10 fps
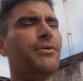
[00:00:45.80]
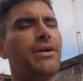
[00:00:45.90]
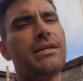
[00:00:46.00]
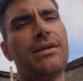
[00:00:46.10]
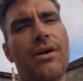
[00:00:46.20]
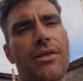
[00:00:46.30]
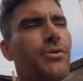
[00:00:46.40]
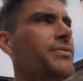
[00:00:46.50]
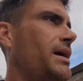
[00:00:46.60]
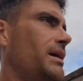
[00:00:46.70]
would have actually
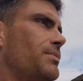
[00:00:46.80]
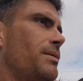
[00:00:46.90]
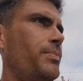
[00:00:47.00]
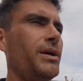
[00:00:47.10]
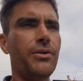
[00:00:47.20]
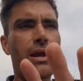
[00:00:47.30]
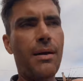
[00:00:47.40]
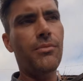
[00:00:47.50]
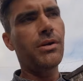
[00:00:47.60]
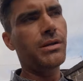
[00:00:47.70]
rather have taken my bigger
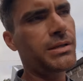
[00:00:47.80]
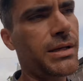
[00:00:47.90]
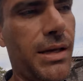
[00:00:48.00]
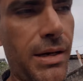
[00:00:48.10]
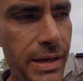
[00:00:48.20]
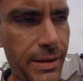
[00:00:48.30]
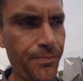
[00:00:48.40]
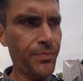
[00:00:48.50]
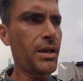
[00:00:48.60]
camera to get like